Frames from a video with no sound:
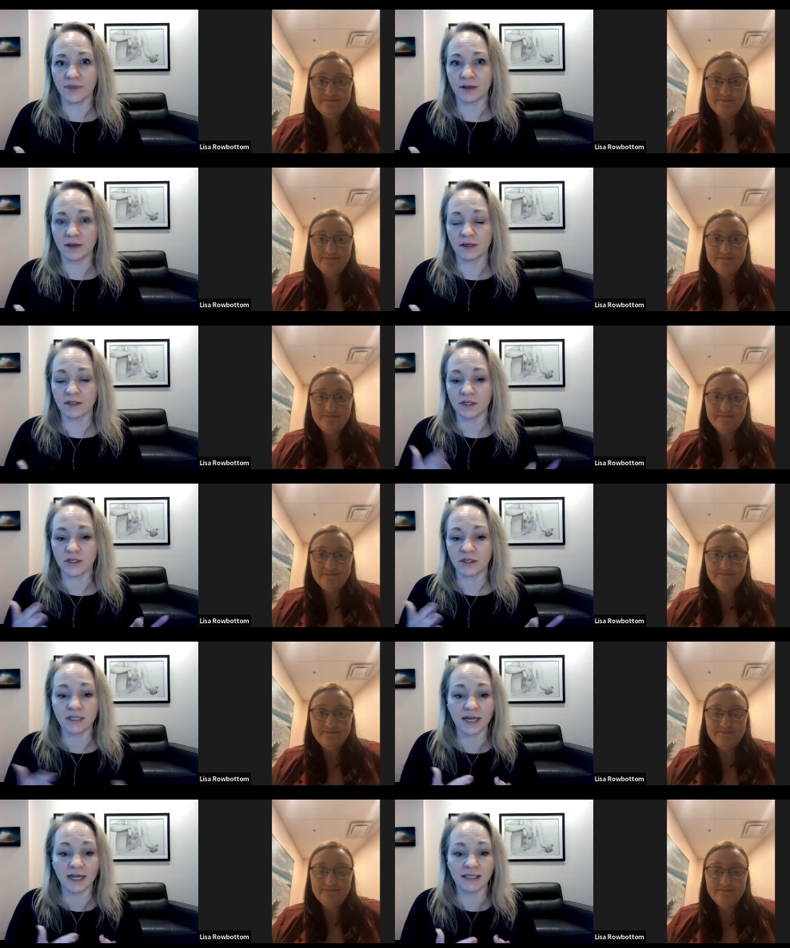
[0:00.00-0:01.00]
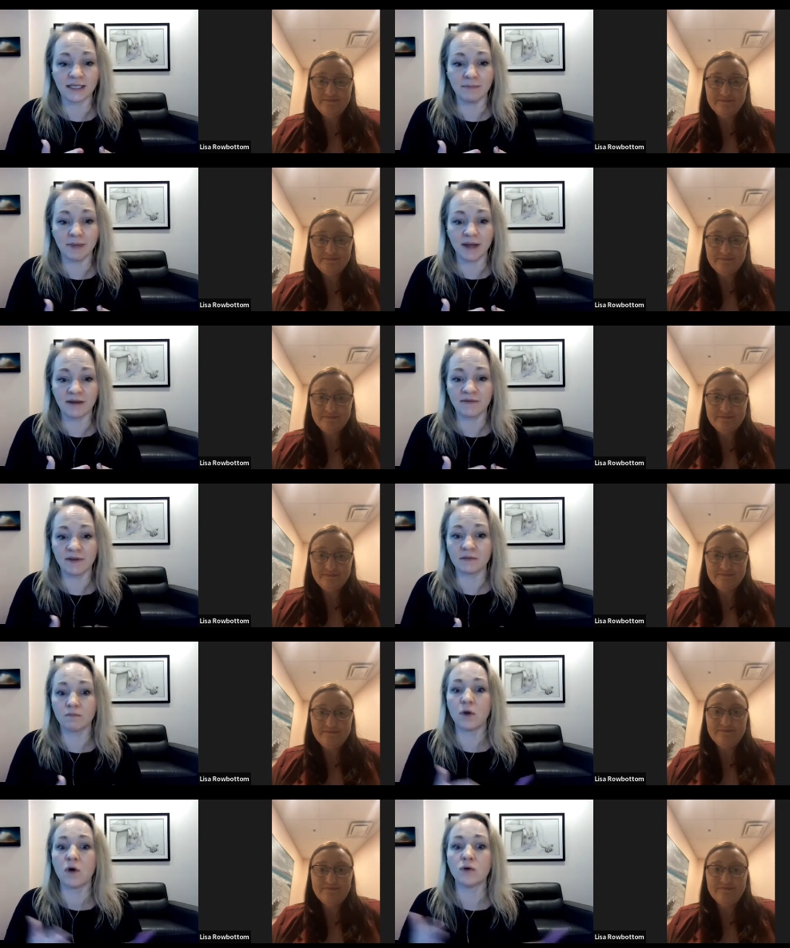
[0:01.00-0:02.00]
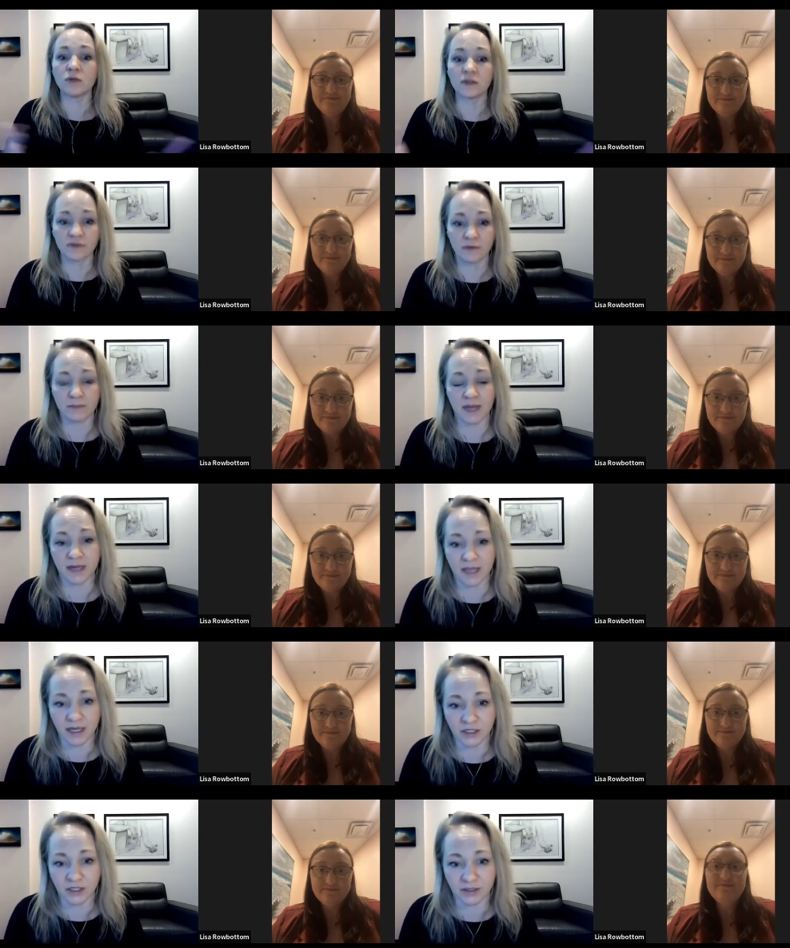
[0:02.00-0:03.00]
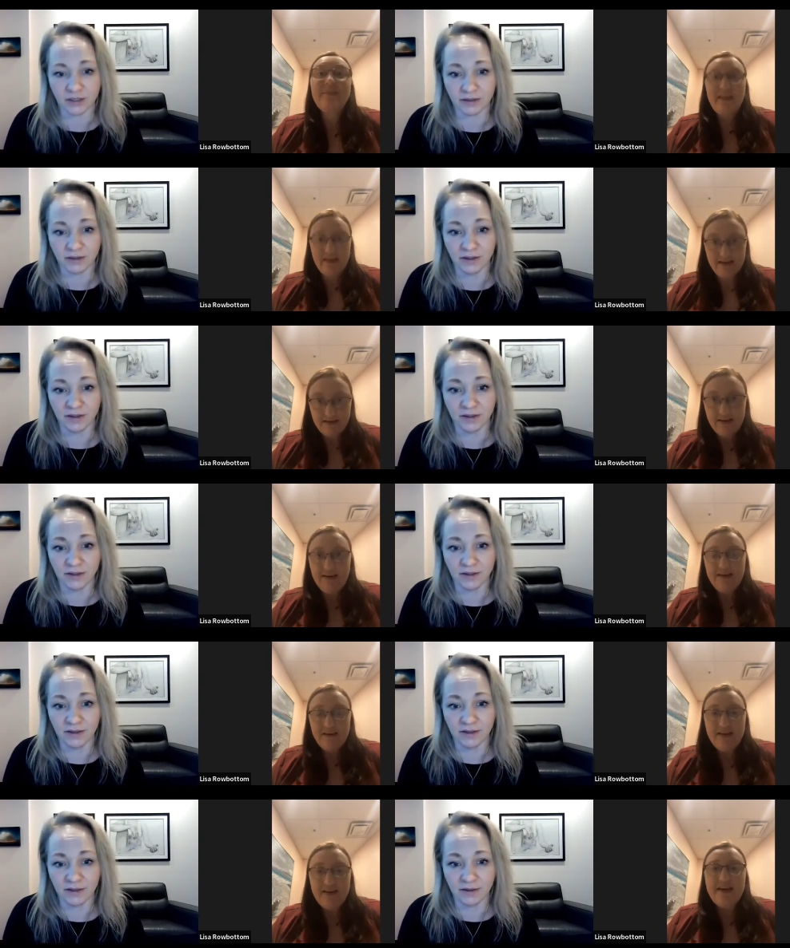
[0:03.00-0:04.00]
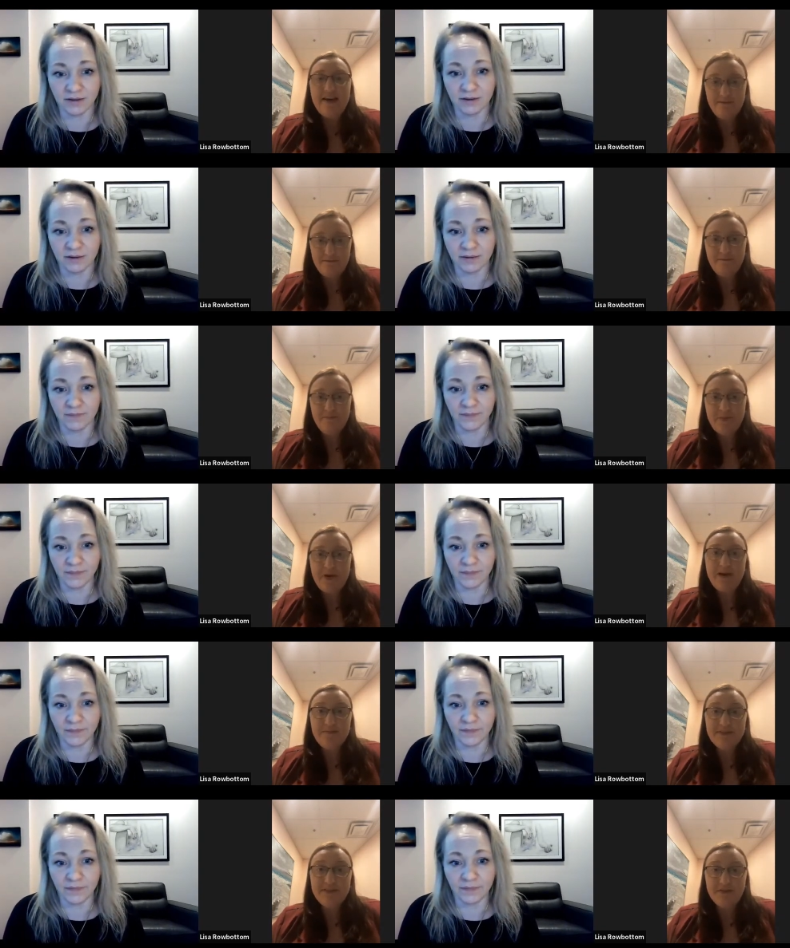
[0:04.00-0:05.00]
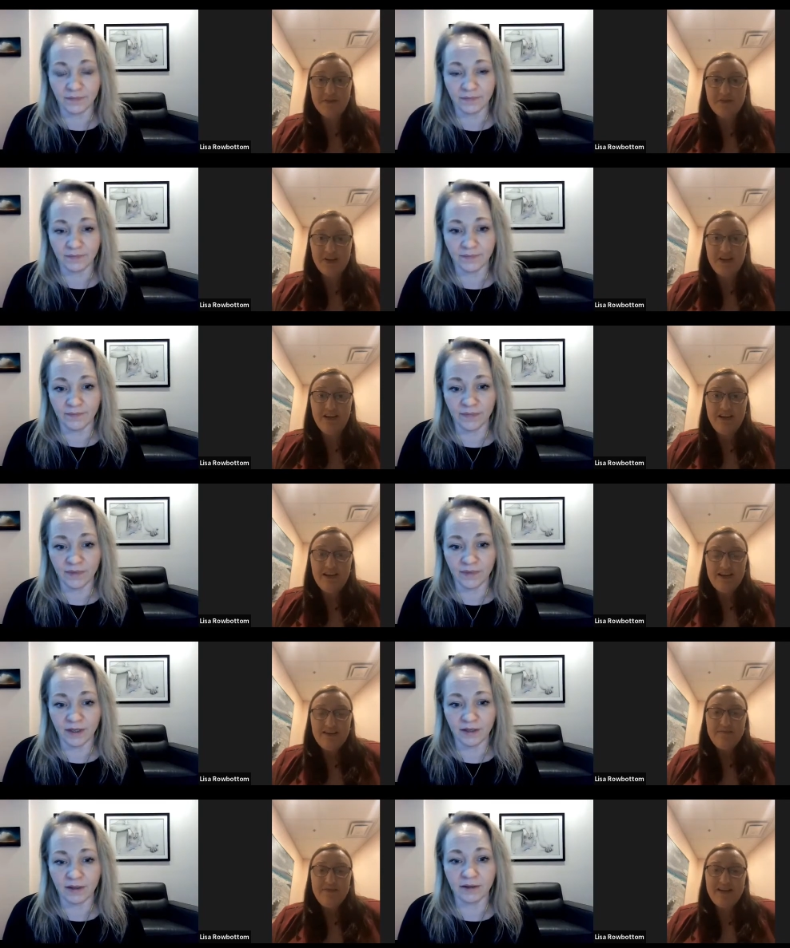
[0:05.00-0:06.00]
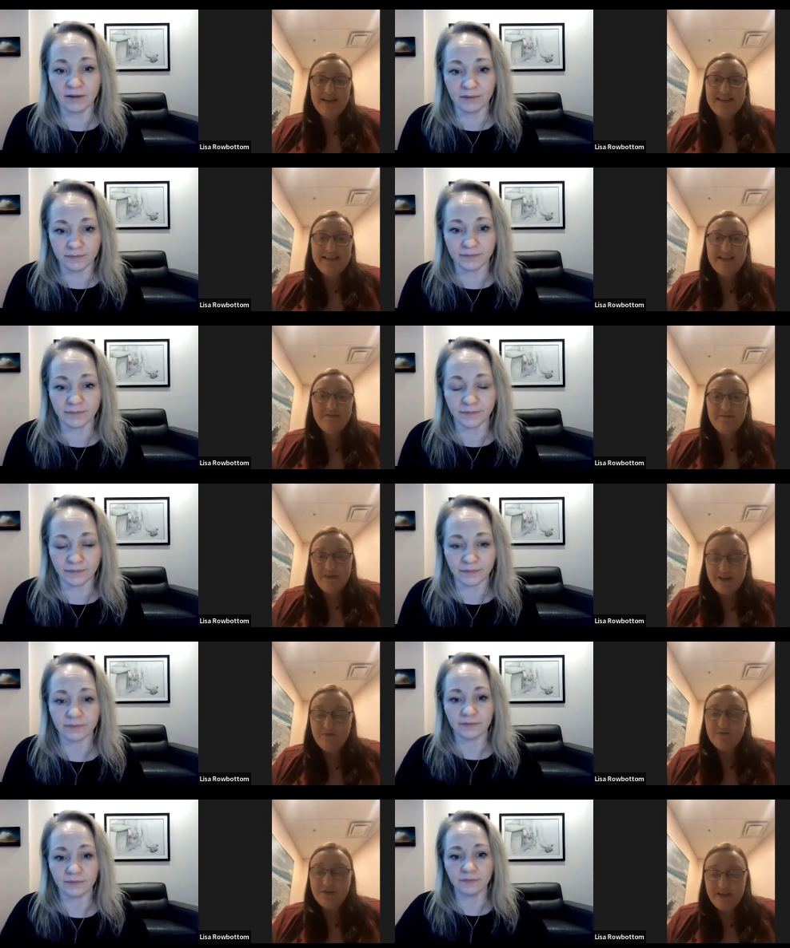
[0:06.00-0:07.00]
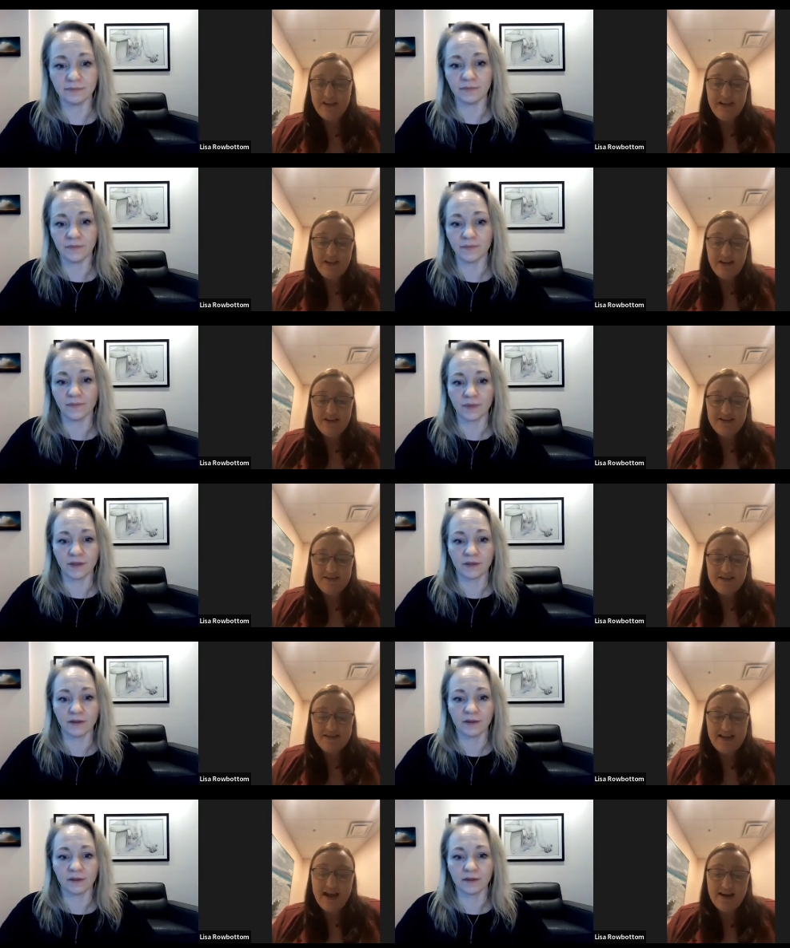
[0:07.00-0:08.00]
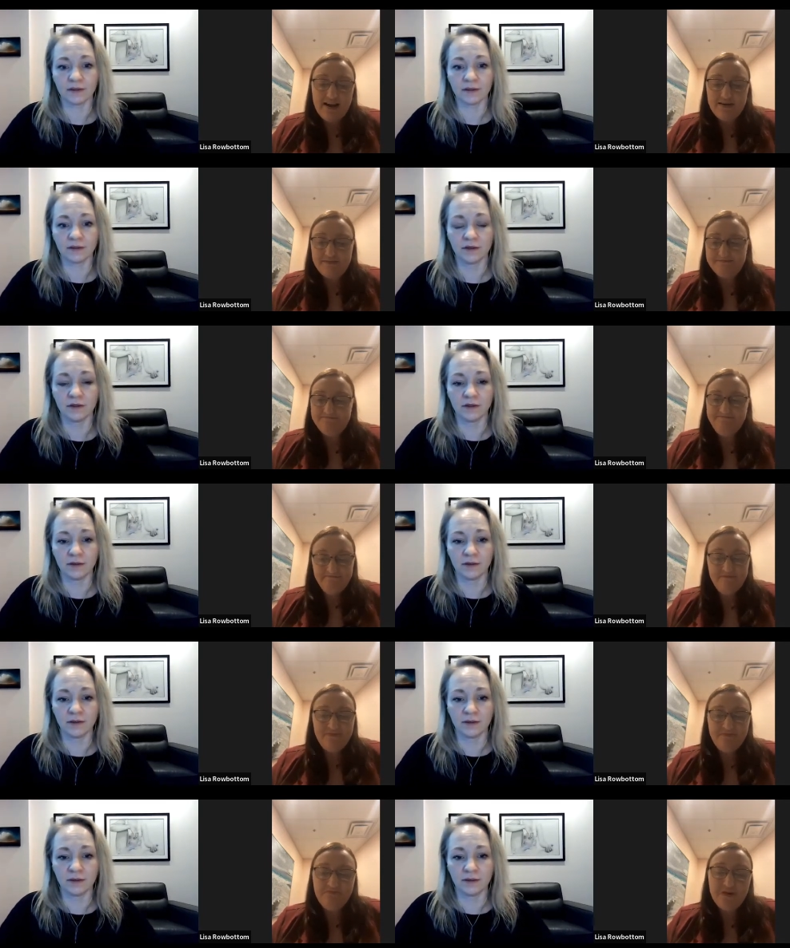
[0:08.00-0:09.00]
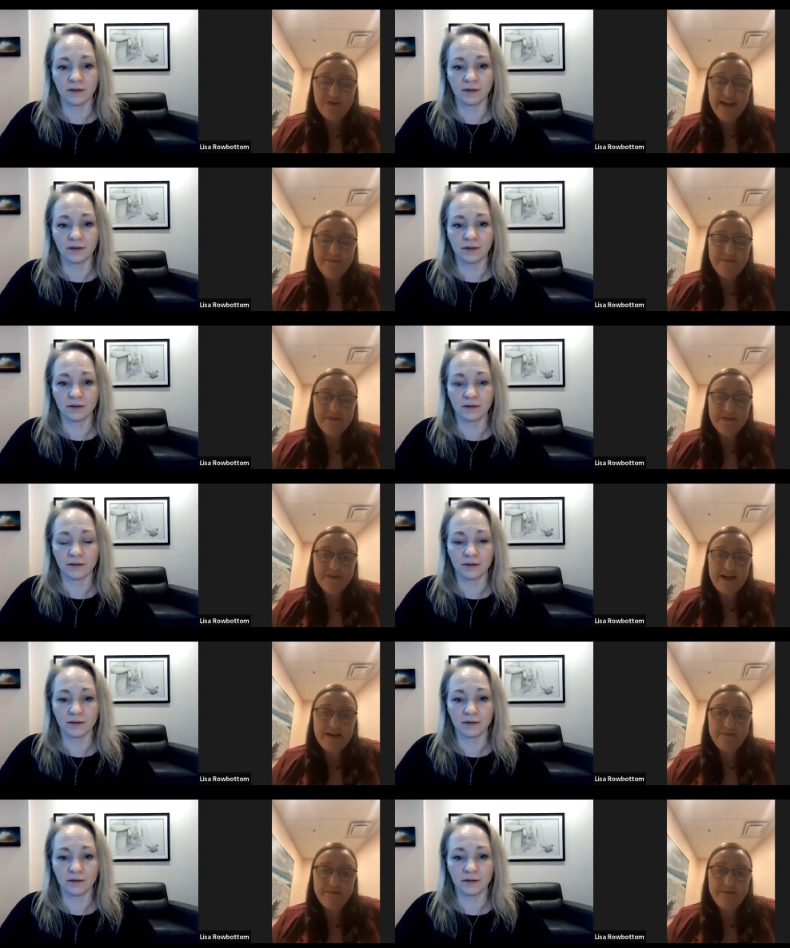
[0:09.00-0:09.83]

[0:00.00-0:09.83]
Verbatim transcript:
Speaker 1: the concerns that I see benefits most from medication.
Speaker 2: Yeah, absolutely. Because it it really is um you know chemical